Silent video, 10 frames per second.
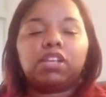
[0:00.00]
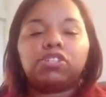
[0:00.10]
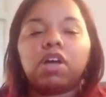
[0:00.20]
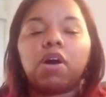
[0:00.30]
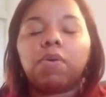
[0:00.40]

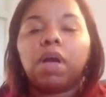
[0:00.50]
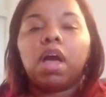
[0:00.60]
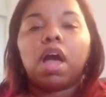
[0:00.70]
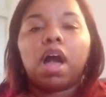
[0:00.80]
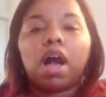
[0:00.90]
So
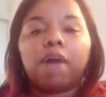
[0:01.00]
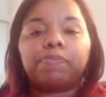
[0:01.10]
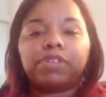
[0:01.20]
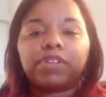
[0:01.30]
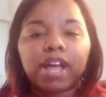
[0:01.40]

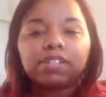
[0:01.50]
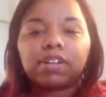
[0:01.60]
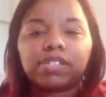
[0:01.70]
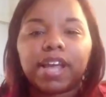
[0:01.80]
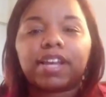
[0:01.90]
you guys
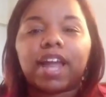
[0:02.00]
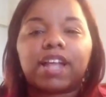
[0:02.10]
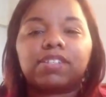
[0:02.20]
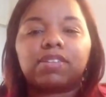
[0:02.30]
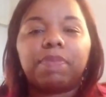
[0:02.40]
aren't saying a
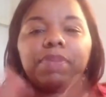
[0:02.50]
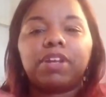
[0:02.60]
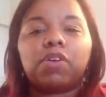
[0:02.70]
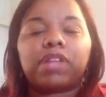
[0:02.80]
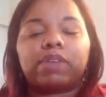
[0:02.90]
lot, so let me
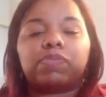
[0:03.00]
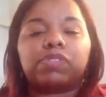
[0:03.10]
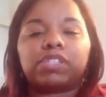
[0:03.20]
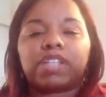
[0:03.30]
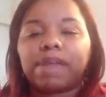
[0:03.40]
know, like,
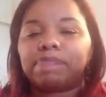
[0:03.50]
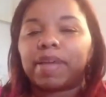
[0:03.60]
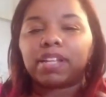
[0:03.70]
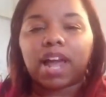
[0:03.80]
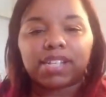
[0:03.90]
does that
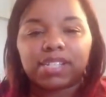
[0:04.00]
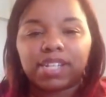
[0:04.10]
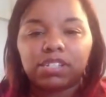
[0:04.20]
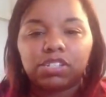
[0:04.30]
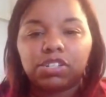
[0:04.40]
make a lot of
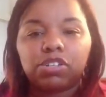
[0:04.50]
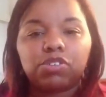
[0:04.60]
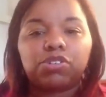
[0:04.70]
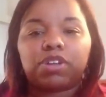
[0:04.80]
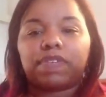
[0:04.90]
sense to
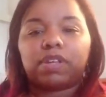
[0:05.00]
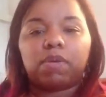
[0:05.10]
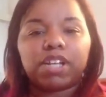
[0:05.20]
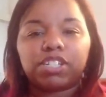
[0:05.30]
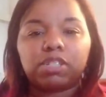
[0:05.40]
you? Do you have any
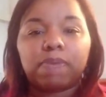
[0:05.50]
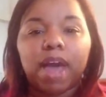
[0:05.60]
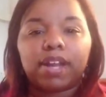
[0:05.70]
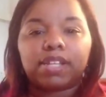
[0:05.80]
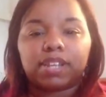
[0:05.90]
questions
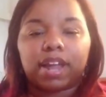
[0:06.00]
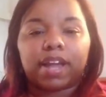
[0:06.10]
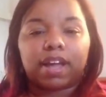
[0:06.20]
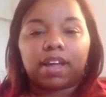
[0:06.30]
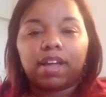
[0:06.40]
about it? Is there
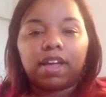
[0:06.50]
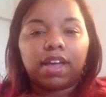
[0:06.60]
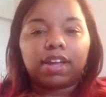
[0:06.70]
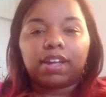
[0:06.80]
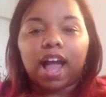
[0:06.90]
like
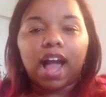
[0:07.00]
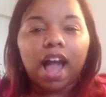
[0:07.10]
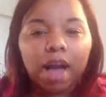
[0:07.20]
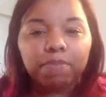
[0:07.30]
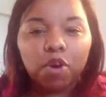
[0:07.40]
any
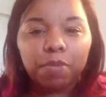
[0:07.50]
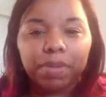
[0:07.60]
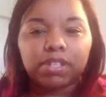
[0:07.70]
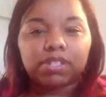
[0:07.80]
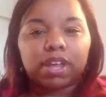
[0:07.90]
aha
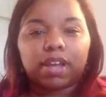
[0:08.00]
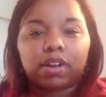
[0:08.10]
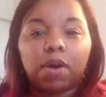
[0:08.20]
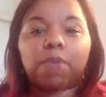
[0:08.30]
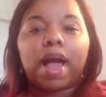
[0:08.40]
moments,
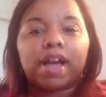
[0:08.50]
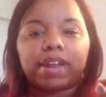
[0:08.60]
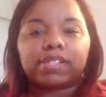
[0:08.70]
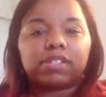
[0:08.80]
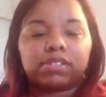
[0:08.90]
like, oh wow,
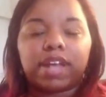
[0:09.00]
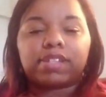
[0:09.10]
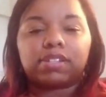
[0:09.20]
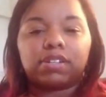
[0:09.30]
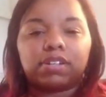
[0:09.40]
that's
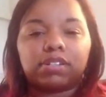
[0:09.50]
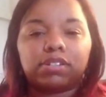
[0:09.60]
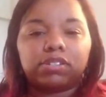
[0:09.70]
a good